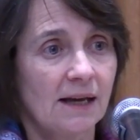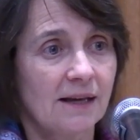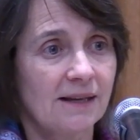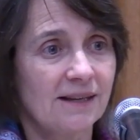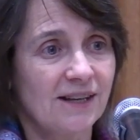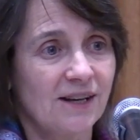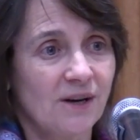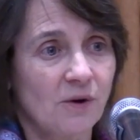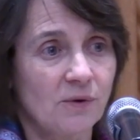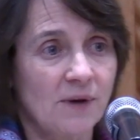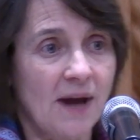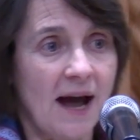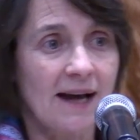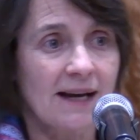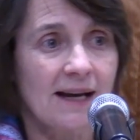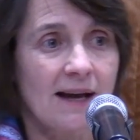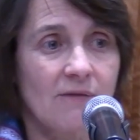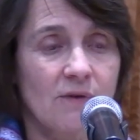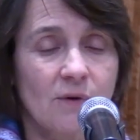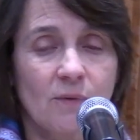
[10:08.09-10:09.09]
You know,
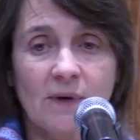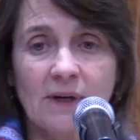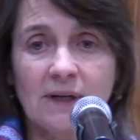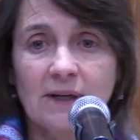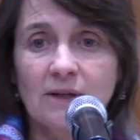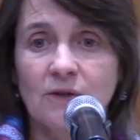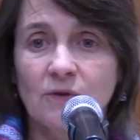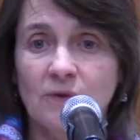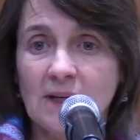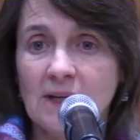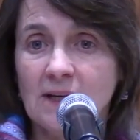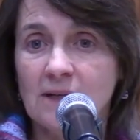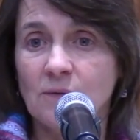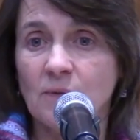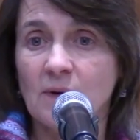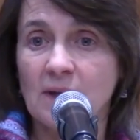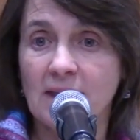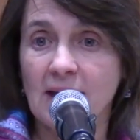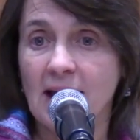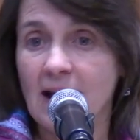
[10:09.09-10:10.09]
not everyone agreed
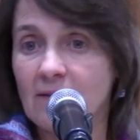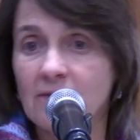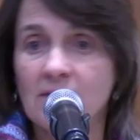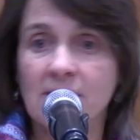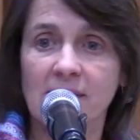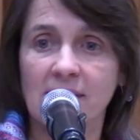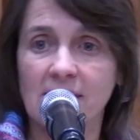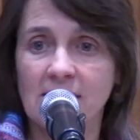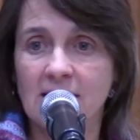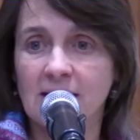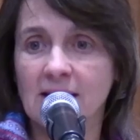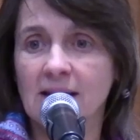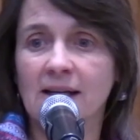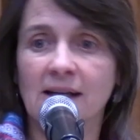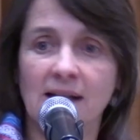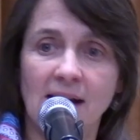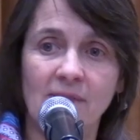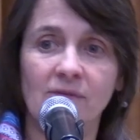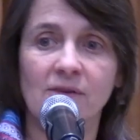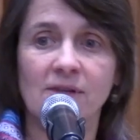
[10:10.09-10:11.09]
with everything in
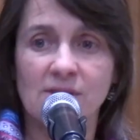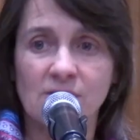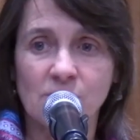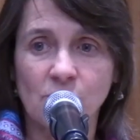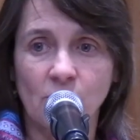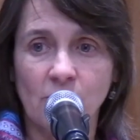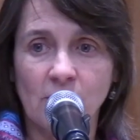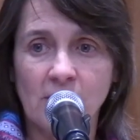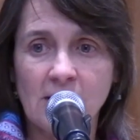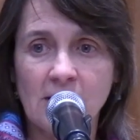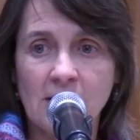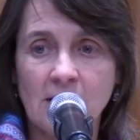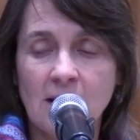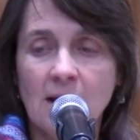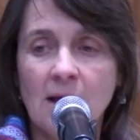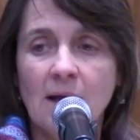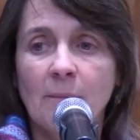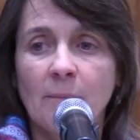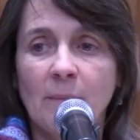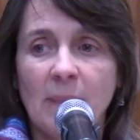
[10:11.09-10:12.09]
every story,
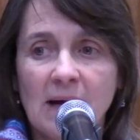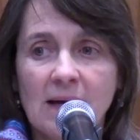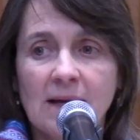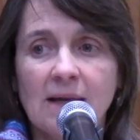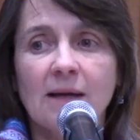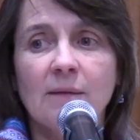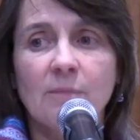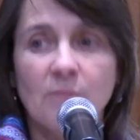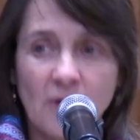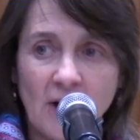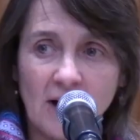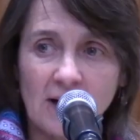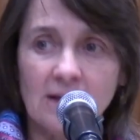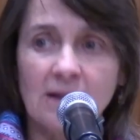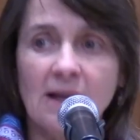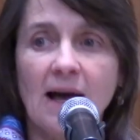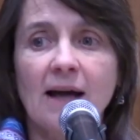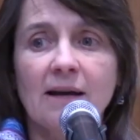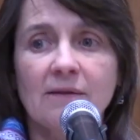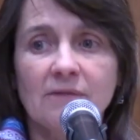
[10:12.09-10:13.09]
but it brought a
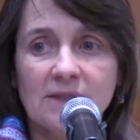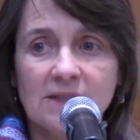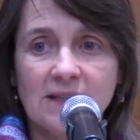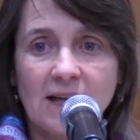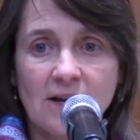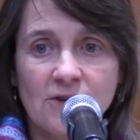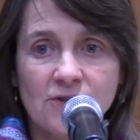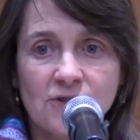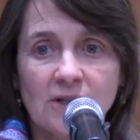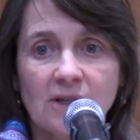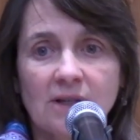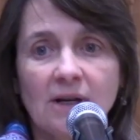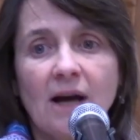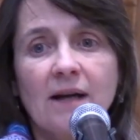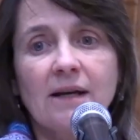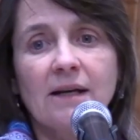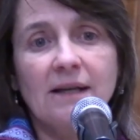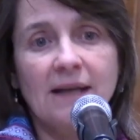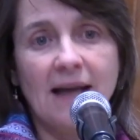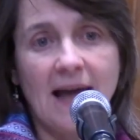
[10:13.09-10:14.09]
lot of attention on
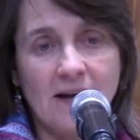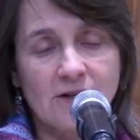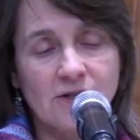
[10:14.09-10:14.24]
a